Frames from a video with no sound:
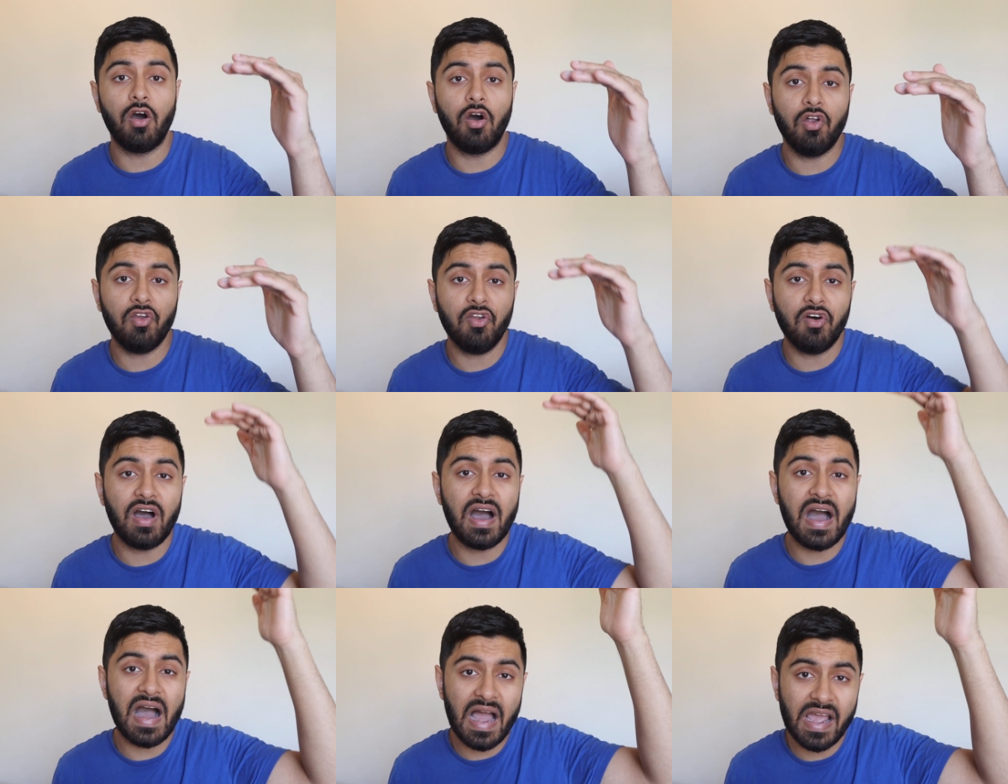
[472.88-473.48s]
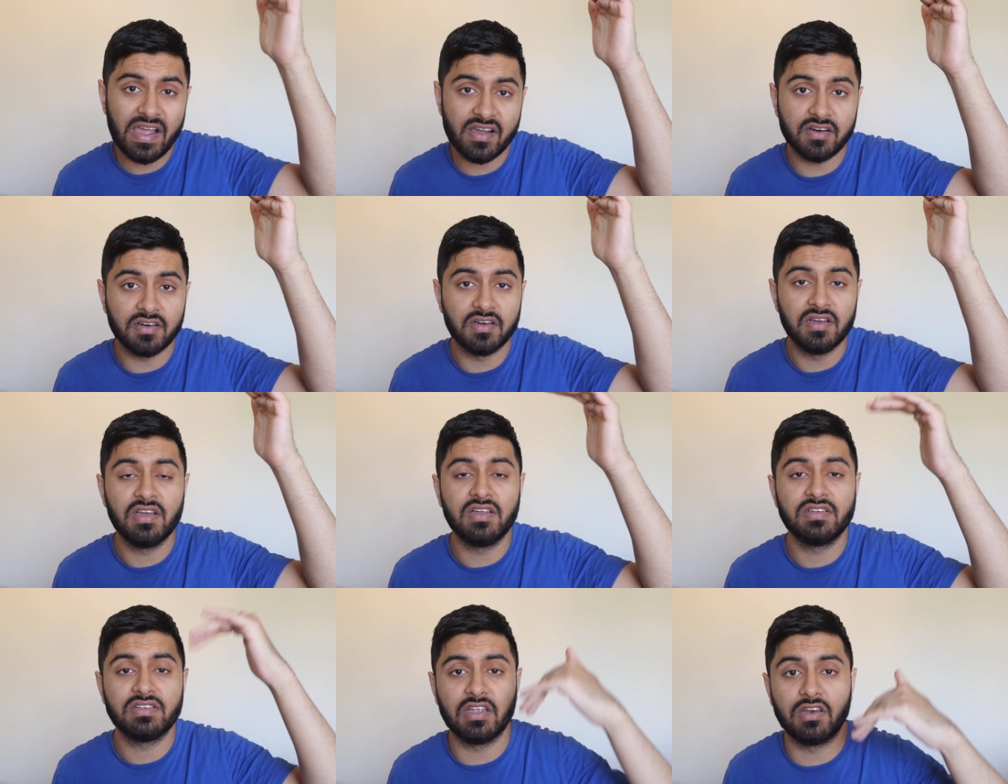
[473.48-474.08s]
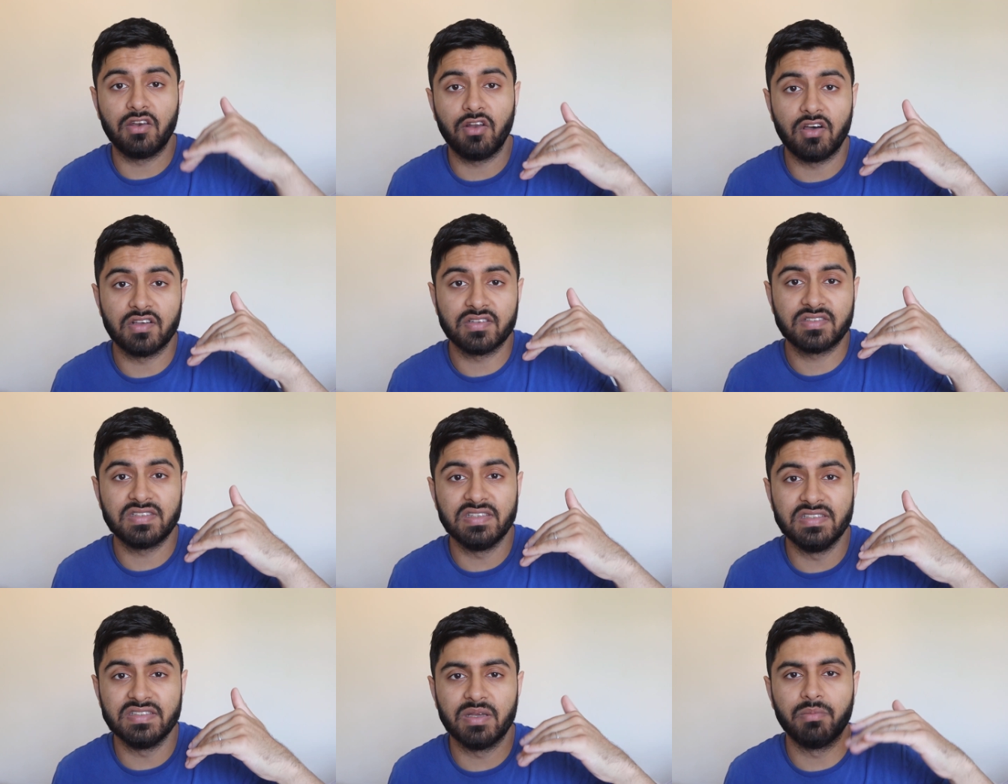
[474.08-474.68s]
are a lot higher than
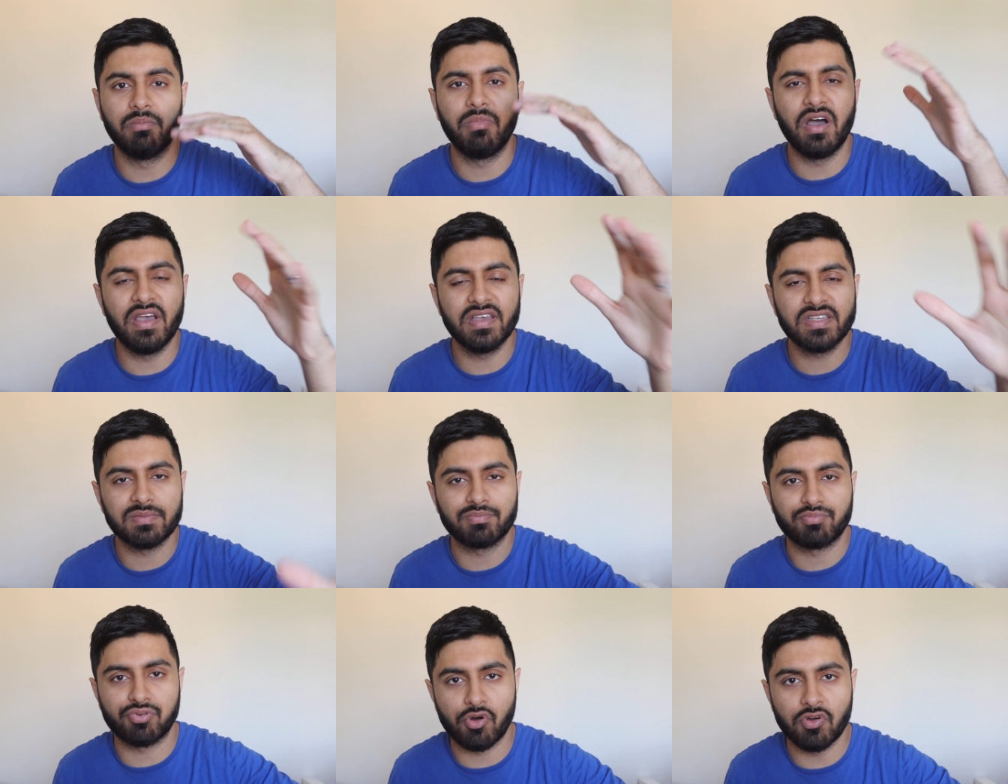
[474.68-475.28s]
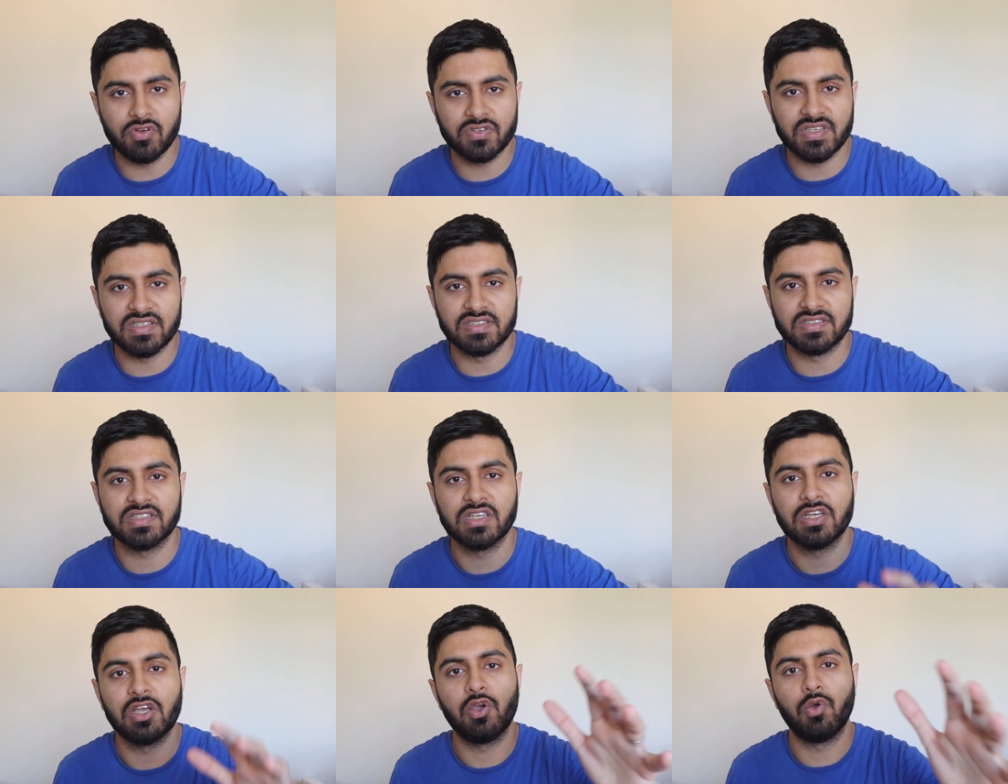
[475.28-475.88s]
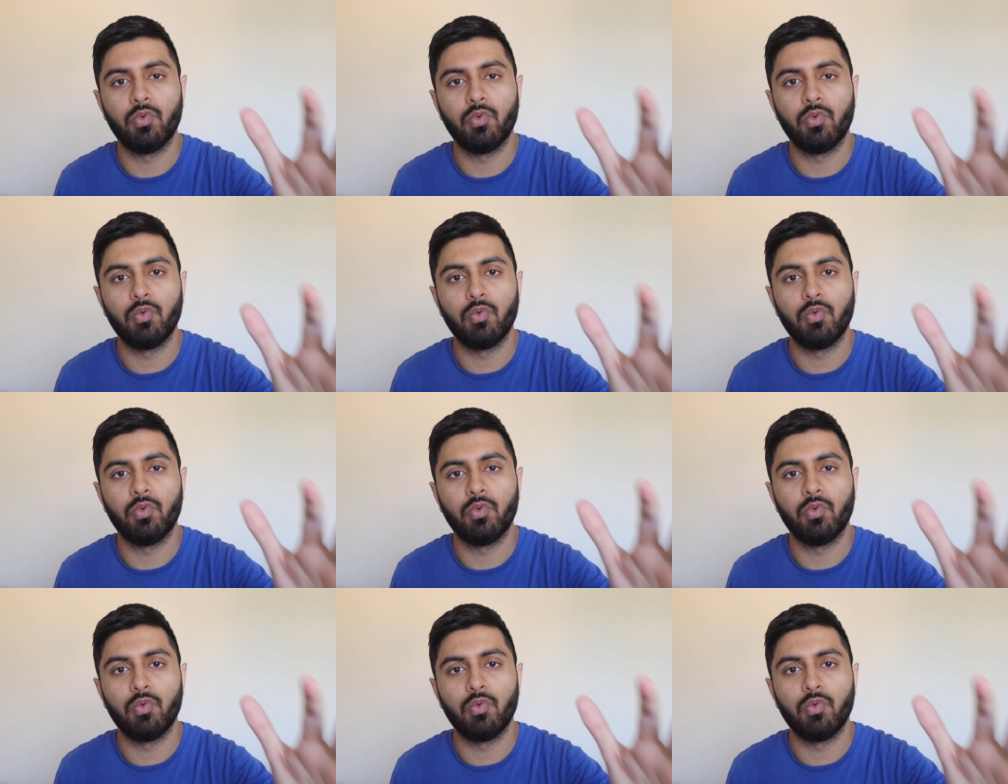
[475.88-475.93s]
last season, but it's a process.